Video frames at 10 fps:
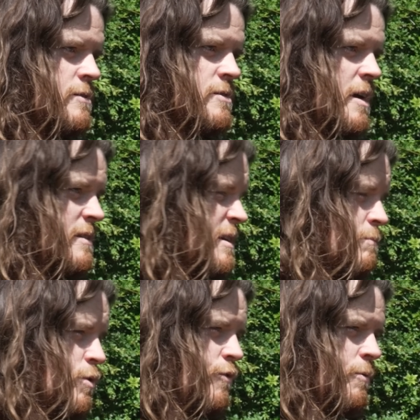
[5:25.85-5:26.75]
Didn't
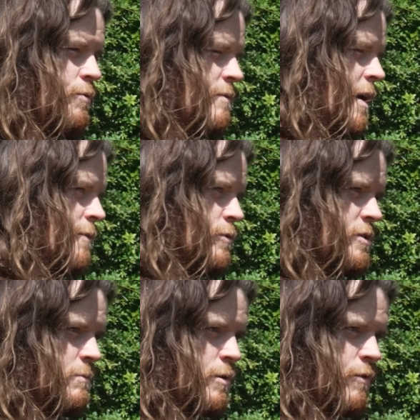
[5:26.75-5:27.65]
move from 3 rifles,
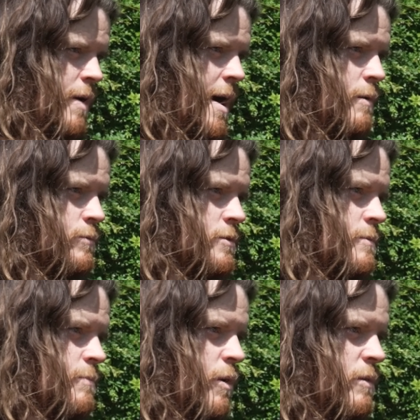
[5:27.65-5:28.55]
didn't move around,
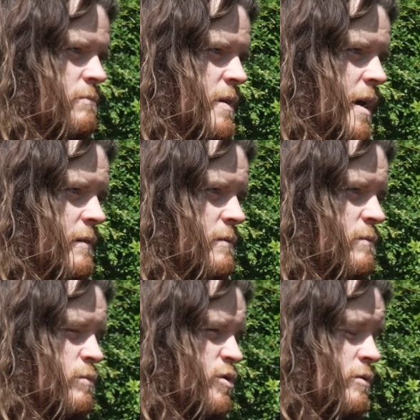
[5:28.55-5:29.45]
but
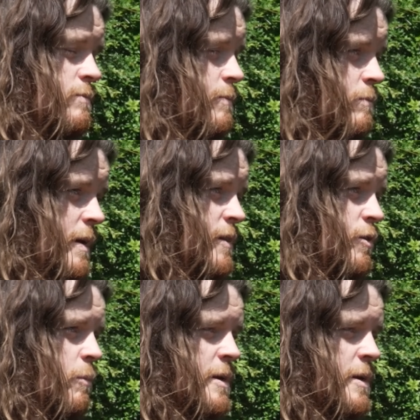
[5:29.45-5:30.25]
ended up